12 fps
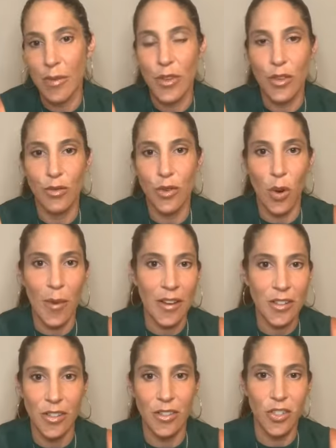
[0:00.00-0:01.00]
you go back
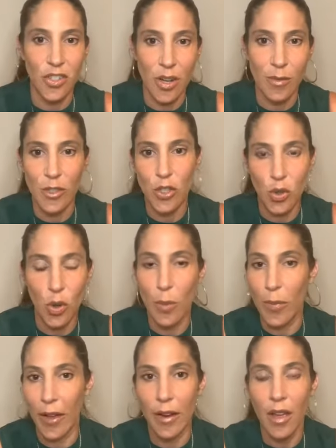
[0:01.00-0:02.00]
to the gym at school,
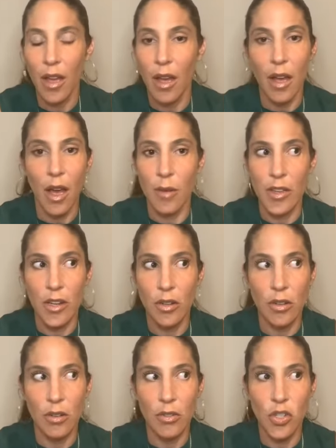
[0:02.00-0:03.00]
but
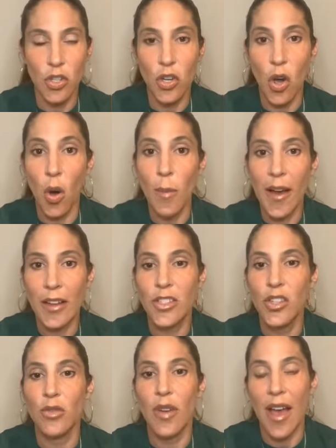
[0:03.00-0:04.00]
to go back
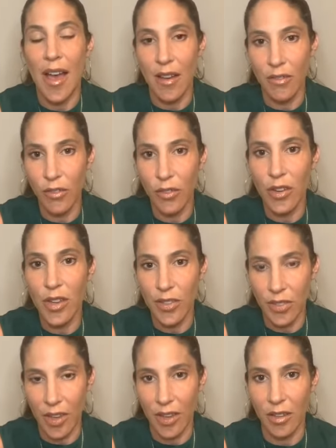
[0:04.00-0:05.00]
to
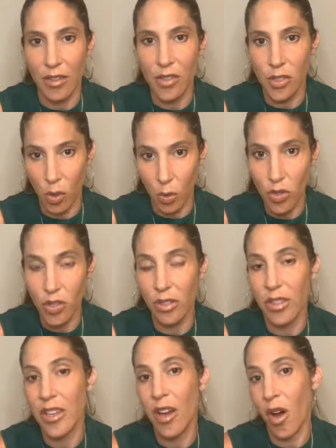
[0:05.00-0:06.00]
everything
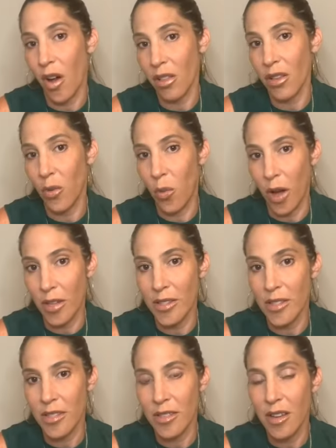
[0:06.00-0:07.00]
socially all at
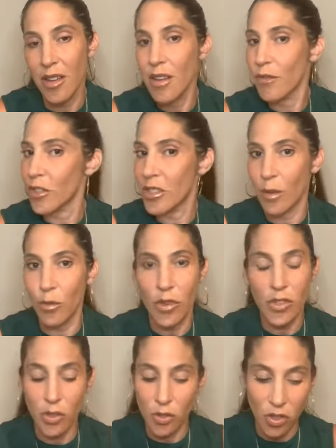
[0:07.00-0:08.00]
once for someone with
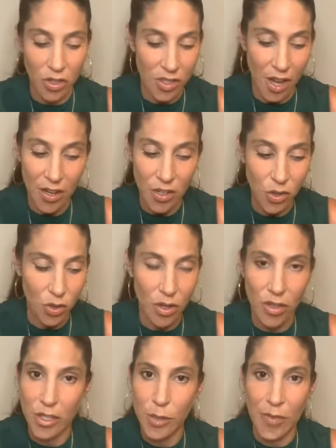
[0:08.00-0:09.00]
social anxiety disorder
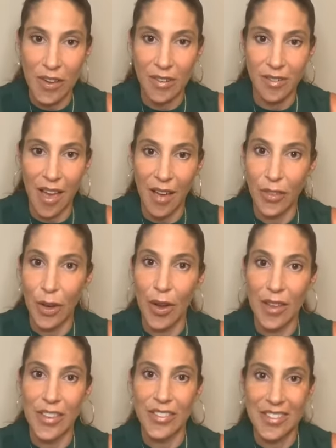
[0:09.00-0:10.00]

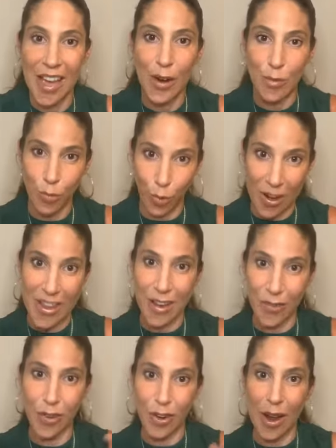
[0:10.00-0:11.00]
that's had a break
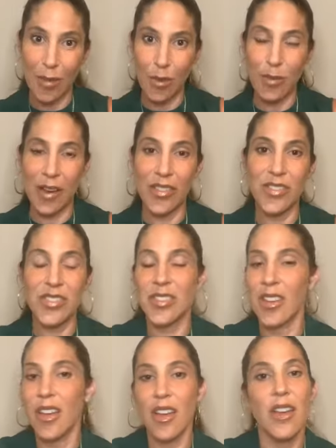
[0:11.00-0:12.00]
for a couple months,
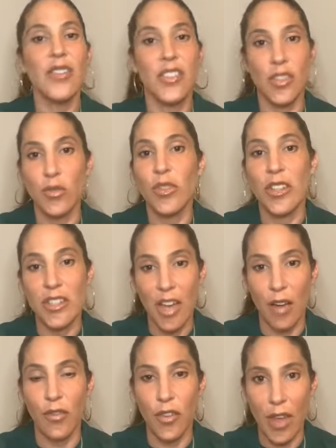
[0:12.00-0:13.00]
this is really
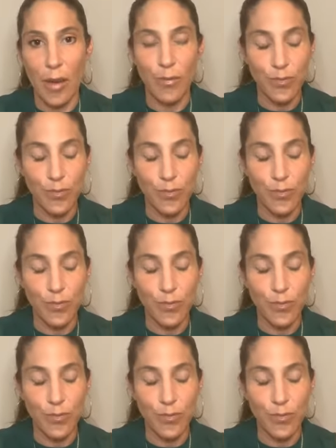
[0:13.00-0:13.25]
tough for them.